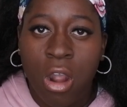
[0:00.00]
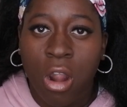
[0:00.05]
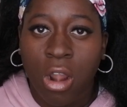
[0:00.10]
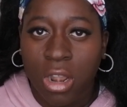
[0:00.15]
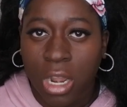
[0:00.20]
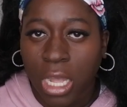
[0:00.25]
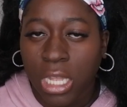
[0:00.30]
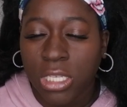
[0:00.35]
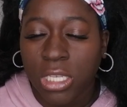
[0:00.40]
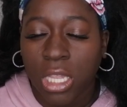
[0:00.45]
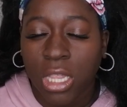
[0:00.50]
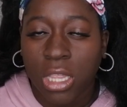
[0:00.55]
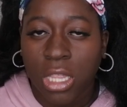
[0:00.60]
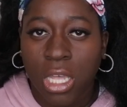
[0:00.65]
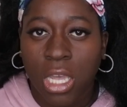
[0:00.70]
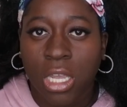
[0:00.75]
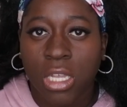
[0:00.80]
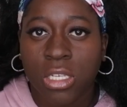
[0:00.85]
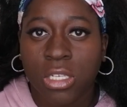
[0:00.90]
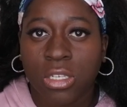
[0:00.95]
are nice and
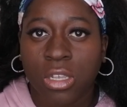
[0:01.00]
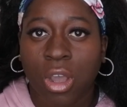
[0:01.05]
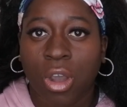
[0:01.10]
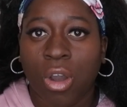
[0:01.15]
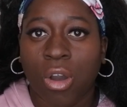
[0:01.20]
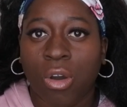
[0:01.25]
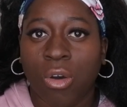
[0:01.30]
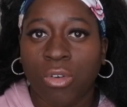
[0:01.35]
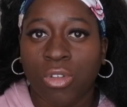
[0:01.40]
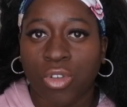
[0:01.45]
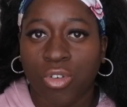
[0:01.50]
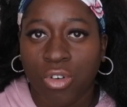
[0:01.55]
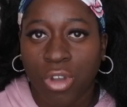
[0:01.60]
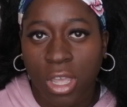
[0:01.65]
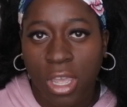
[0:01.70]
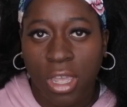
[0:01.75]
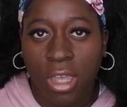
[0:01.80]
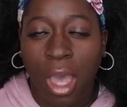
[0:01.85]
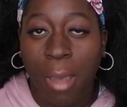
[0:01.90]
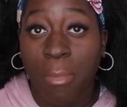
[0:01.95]
thick, so you'll
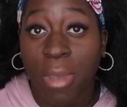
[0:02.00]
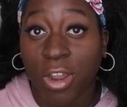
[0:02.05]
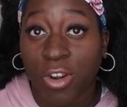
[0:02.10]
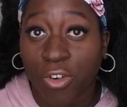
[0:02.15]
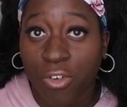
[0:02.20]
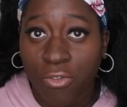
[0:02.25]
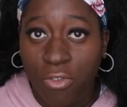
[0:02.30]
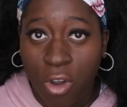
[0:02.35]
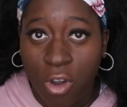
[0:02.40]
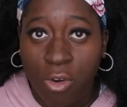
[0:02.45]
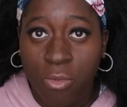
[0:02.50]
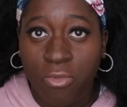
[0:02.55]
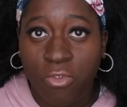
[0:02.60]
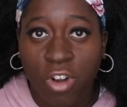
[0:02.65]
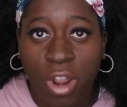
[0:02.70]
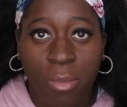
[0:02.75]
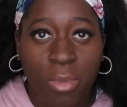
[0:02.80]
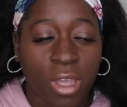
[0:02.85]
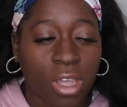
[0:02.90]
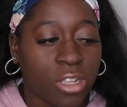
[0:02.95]
get a better foam
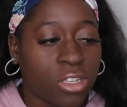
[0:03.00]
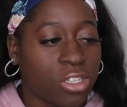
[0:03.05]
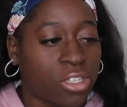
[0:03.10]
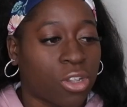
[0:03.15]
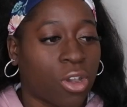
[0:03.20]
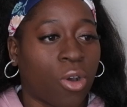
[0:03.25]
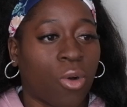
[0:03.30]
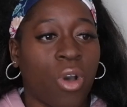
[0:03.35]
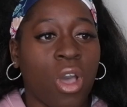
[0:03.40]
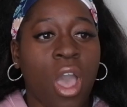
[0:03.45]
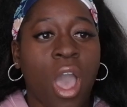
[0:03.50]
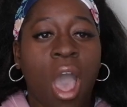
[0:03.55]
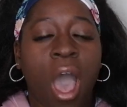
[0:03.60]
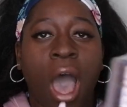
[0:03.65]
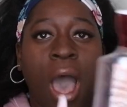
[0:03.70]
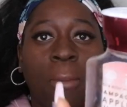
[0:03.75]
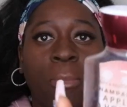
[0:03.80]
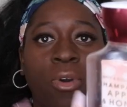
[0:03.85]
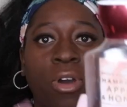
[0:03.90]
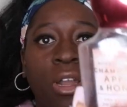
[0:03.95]
from it. So
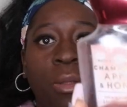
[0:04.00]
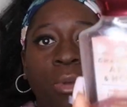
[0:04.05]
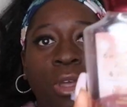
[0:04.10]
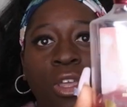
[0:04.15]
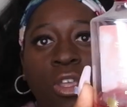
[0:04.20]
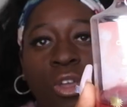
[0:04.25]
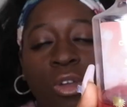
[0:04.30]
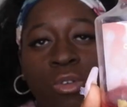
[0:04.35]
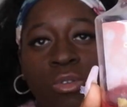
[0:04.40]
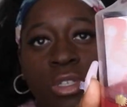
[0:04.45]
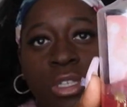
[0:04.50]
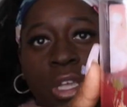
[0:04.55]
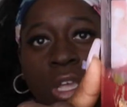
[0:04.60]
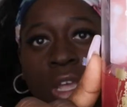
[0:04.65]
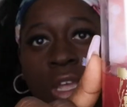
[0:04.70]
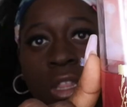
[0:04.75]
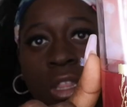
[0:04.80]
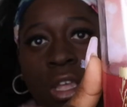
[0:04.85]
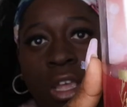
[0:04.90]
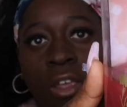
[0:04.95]
I'm going to be
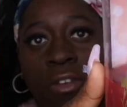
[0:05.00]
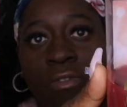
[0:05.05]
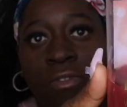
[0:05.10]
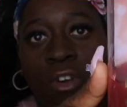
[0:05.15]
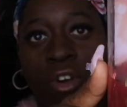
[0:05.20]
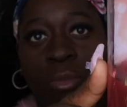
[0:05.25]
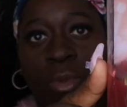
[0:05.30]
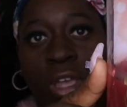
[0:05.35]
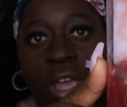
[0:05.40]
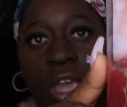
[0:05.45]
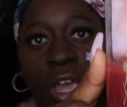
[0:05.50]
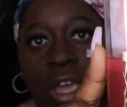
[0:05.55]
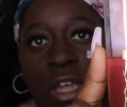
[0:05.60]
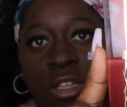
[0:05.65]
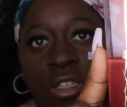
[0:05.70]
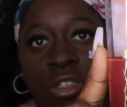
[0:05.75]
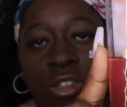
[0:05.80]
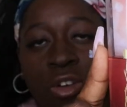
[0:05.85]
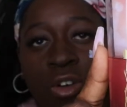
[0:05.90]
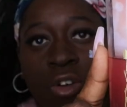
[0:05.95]
using the foaming
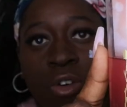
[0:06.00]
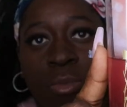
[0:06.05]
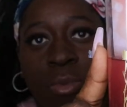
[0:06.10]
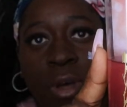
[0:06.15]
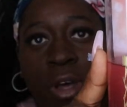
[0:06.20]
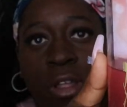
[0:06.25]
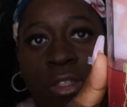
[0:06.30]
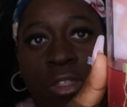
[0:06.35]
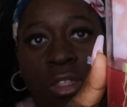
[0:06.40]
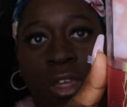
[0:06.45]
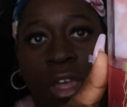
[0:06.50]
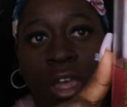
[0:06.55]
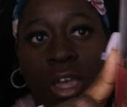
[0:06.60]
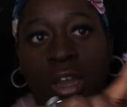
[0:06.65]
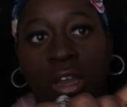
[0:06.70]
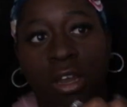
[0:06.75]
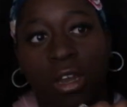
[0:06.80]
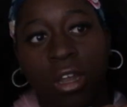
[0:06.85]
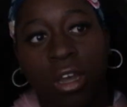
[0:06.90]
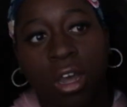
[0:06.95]
hand soap
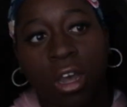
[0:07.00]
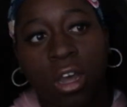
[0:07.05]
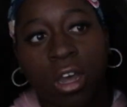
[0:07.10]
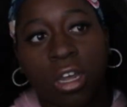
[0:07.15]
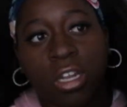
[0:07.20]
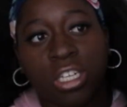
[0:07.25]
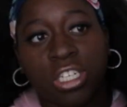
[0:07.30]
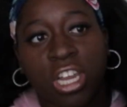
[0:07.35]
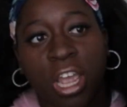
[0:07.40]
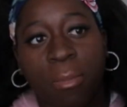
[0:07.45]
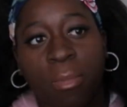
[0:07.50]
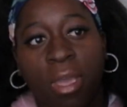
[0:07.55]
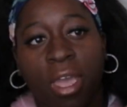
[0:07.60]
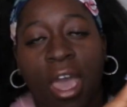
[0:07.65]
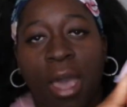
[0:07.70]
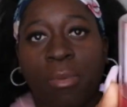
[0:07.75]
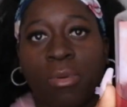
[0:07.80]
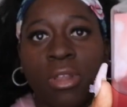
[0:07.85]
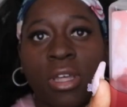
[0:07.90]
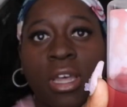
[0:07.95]
in Champagne
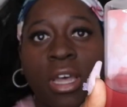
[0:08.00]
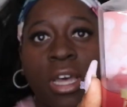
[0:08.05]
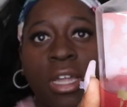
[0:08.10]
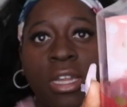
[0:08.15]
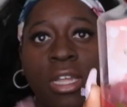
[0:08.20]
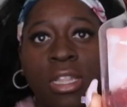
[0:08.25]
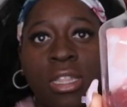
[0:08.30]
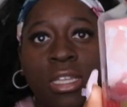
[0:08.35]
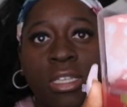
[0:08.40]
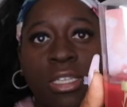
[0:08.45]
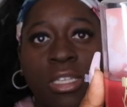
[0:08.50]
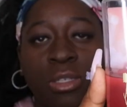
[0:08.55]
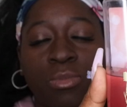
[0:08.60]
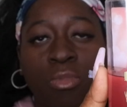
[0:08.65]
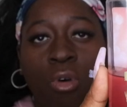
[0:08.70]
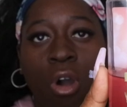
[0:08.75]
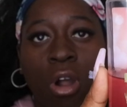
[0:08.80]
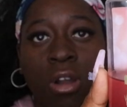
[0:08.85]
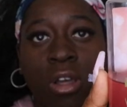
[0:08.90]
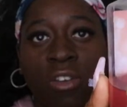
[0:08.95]
Apple and Honey. This is
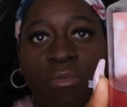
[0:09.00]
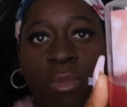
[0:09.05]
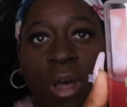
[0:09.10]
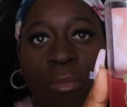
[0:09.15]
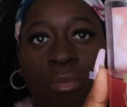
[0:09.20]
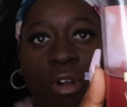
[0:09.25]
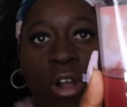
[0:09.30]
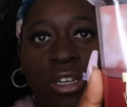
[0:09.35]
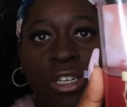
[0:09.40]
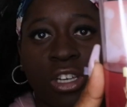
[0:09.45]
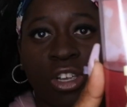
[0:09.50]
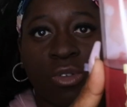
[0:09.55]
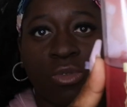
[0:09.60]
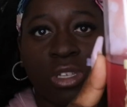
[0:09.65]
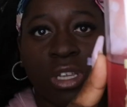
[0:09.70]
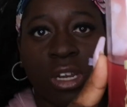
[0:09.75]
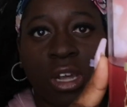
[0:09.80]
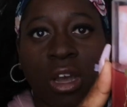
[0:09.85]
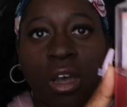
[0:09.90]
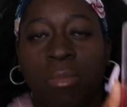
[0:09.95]
part of my project
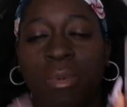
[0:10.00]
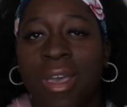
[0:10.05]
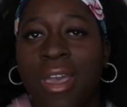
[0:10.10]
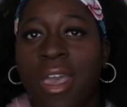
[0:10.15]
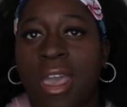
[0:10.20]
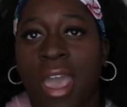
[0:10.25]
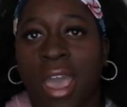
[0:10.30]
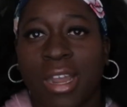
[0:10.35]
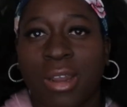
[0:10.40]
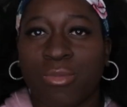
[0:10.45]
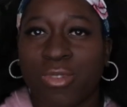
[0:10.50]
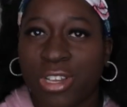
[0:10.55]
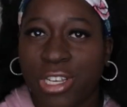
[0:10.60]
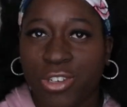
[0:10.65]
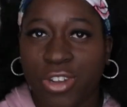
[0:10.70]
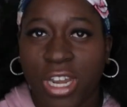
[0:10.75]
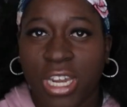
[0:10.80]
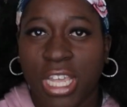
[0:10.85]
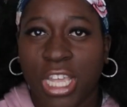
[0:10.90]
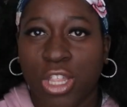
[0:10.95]
Use It Up, and I'm really
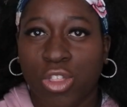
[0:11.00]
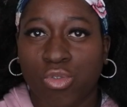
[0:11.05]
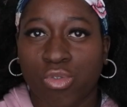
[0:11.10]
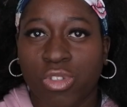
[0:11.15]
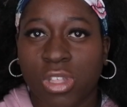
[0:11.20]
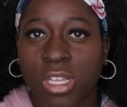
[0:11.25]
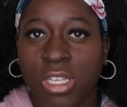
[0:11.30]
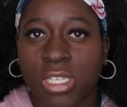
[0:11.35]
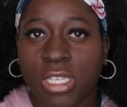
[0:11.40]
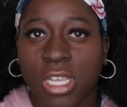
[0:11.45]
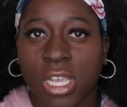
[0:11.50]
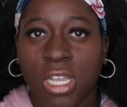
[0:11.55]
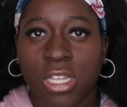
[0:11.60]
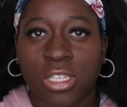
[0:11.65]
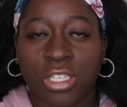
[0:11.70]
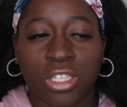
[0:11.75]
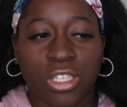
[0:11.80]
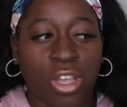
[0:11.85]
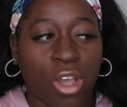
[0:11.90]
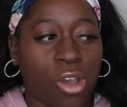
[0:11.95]
trying to get through this
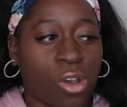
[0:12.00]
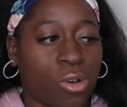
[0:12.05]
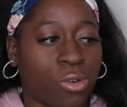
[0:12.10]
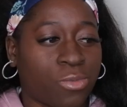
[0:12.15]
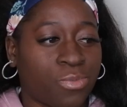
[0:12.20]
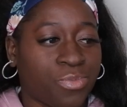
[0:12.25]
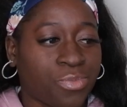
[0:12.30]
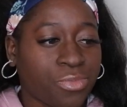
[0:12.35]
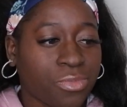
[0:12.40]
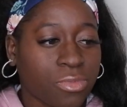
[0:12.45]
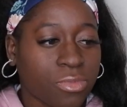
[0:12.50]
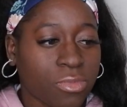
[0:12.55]
scent, so